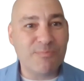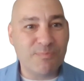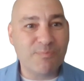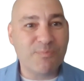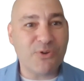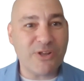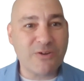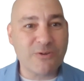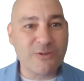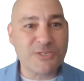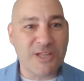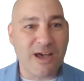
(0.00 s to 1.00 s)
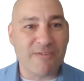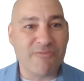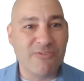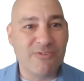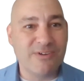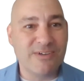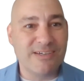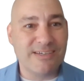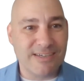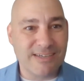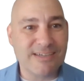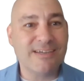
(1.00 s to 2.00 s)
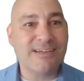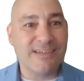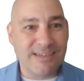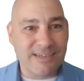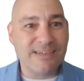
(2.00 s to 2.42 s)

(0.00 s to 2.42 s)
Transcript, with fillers: Uh, went cool to college. Uh, went